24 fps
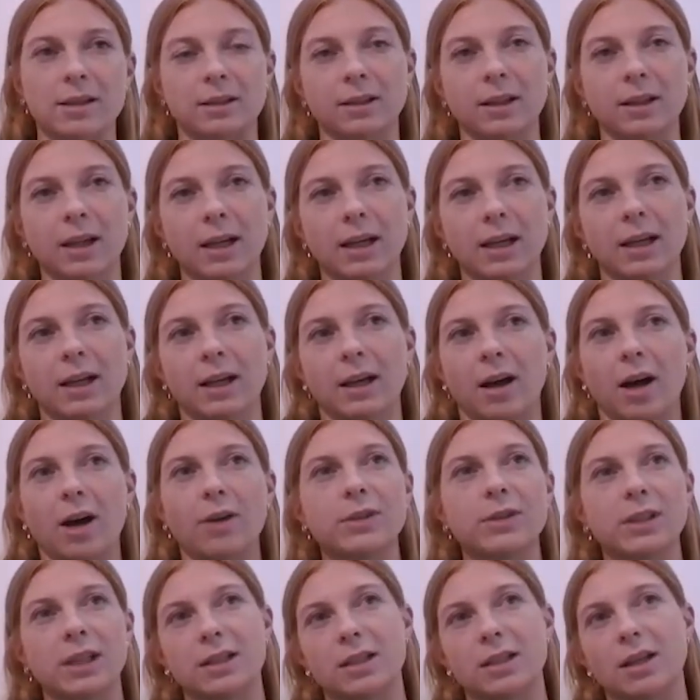And
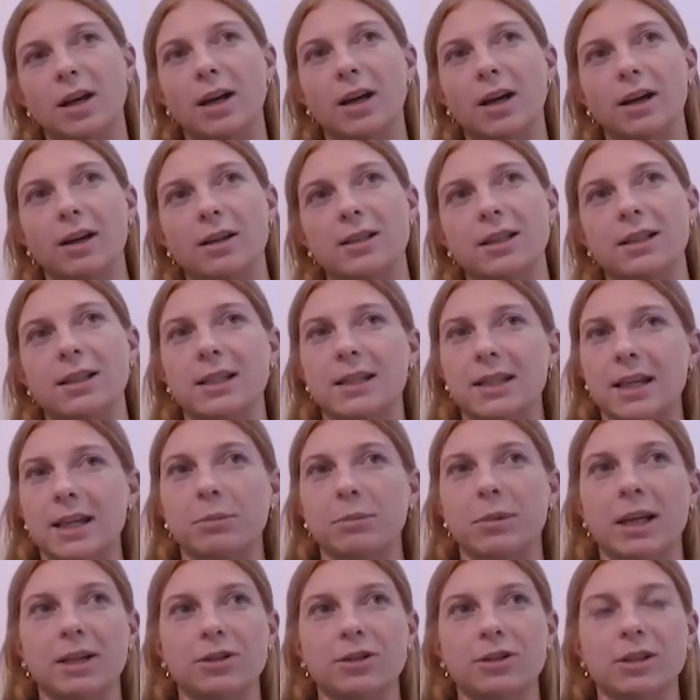obviously it's hard, because it's the
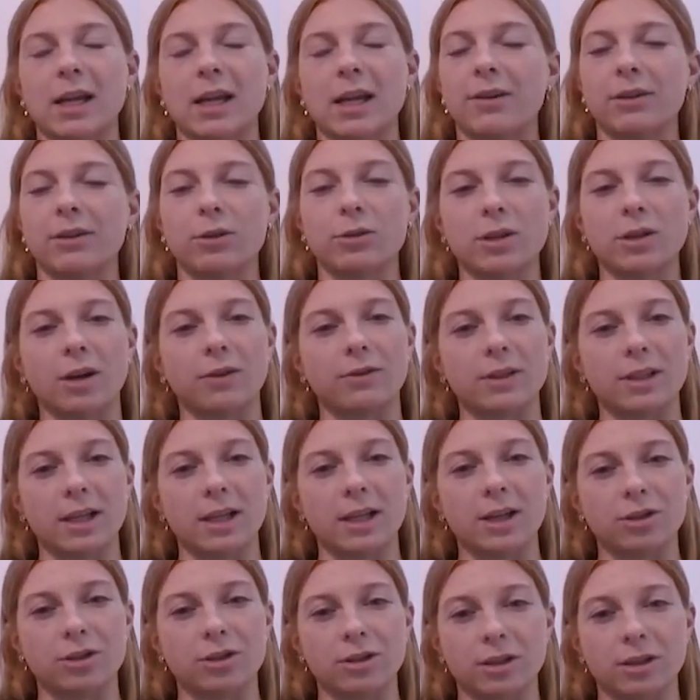same thing as just having those
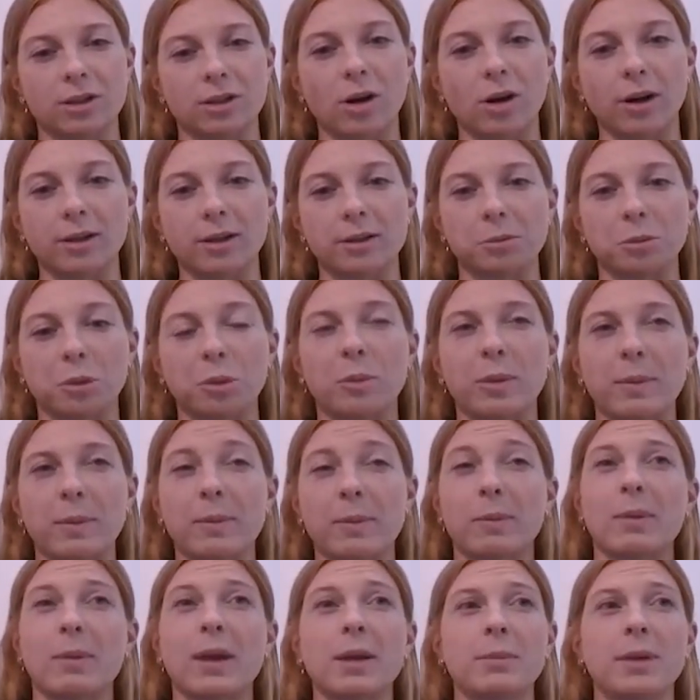conversations and talking to them, but
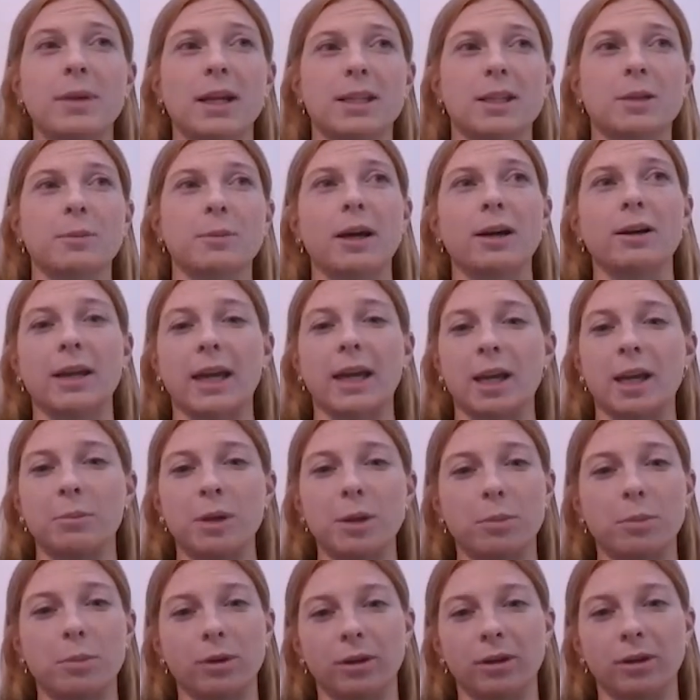maybe it's about getting
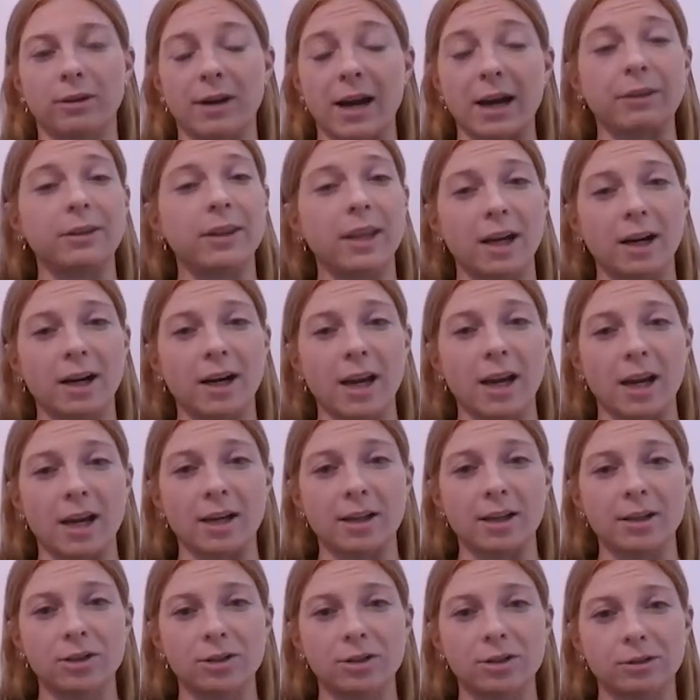people around their
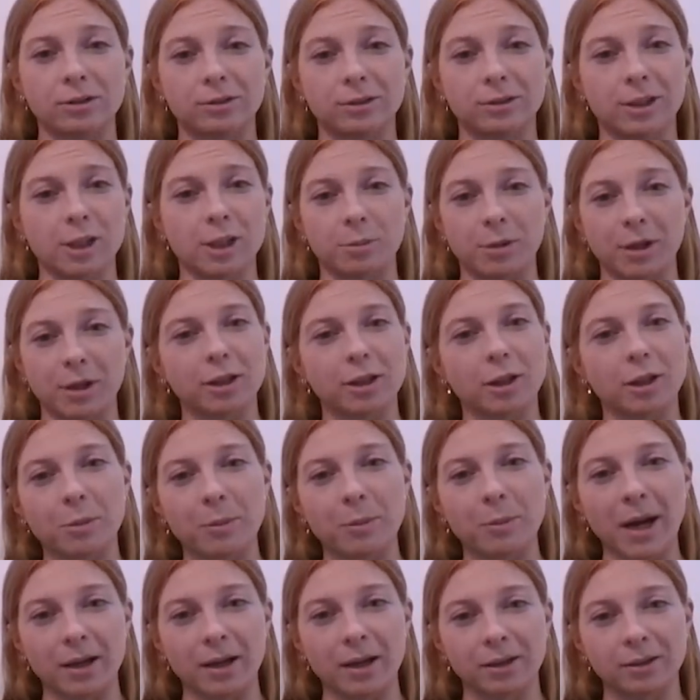age to speak to them
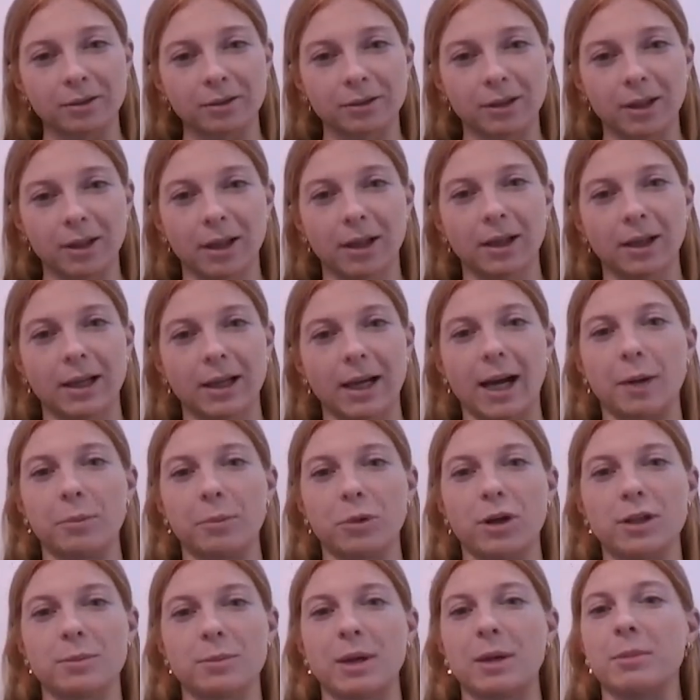about it,
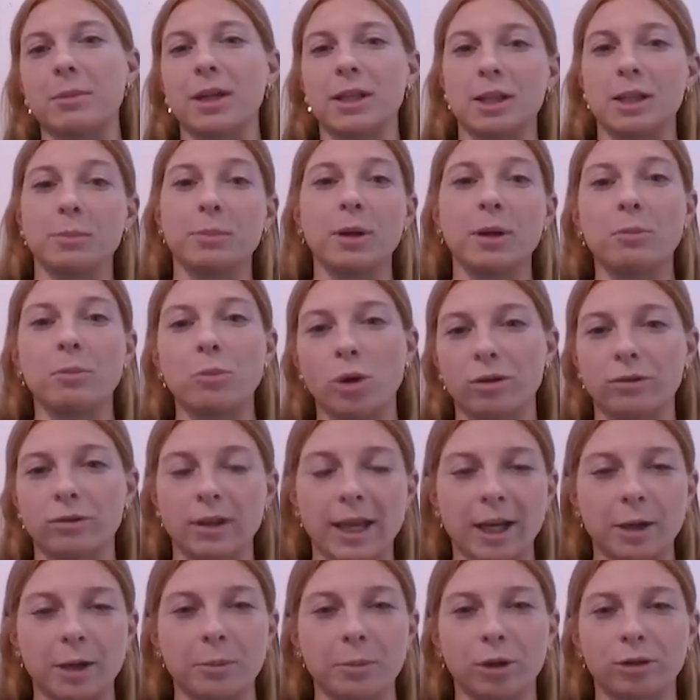because maybe it's a bit more
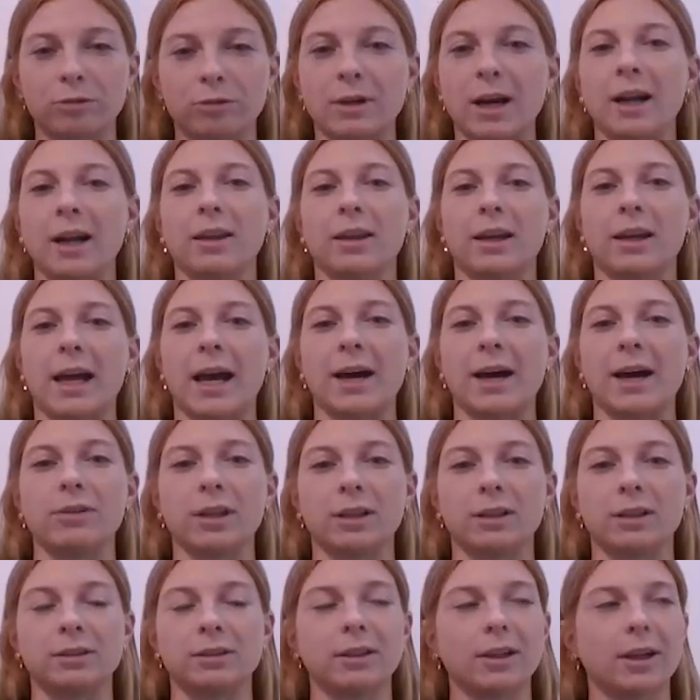relatable, rather than
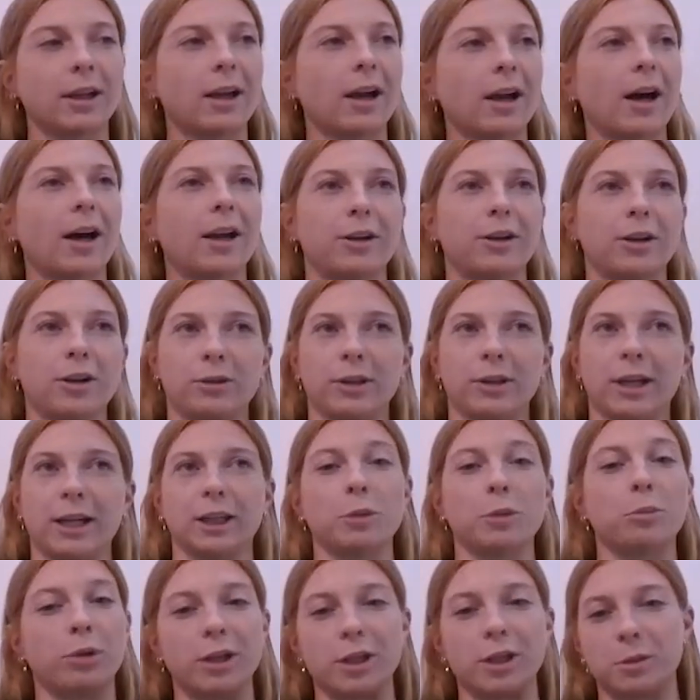having, I don't know, like
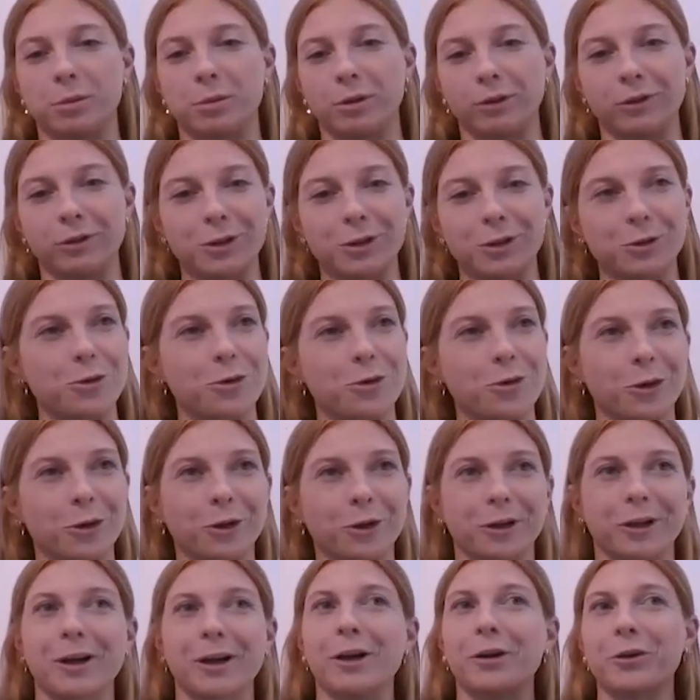the principal of the school
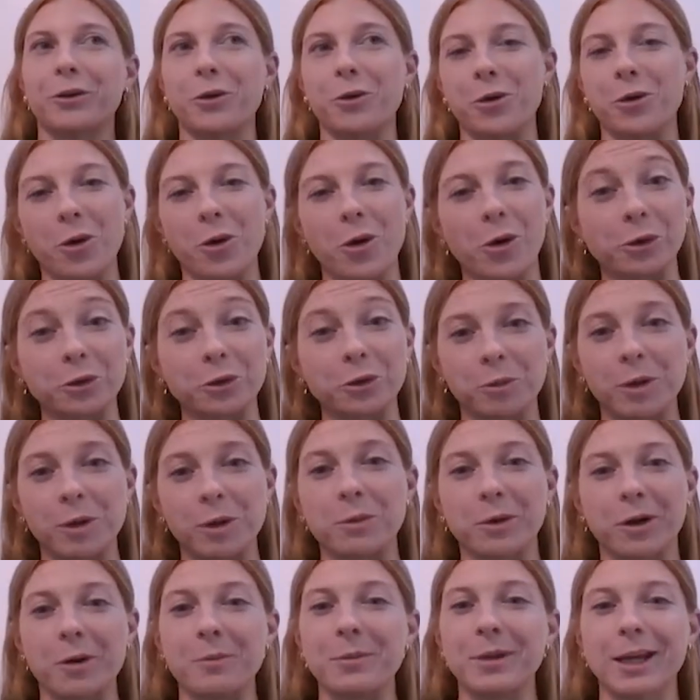or older
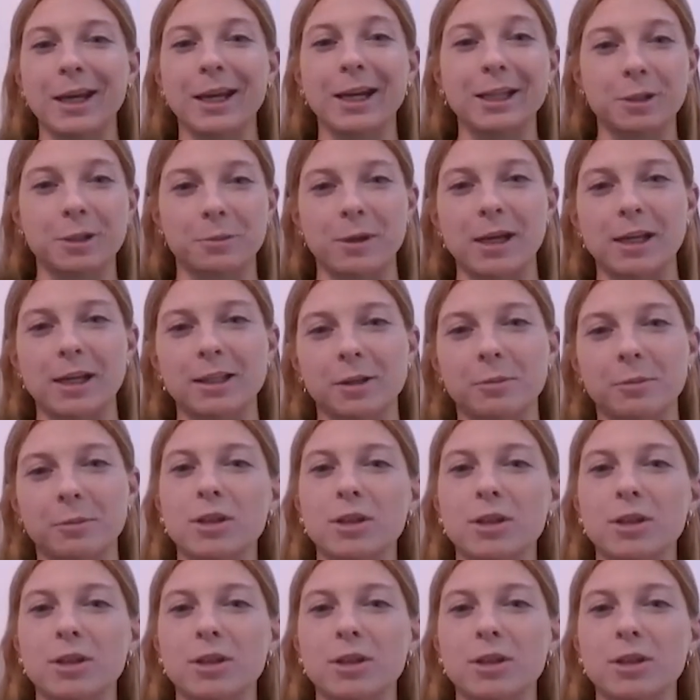people coming in and speaking to them.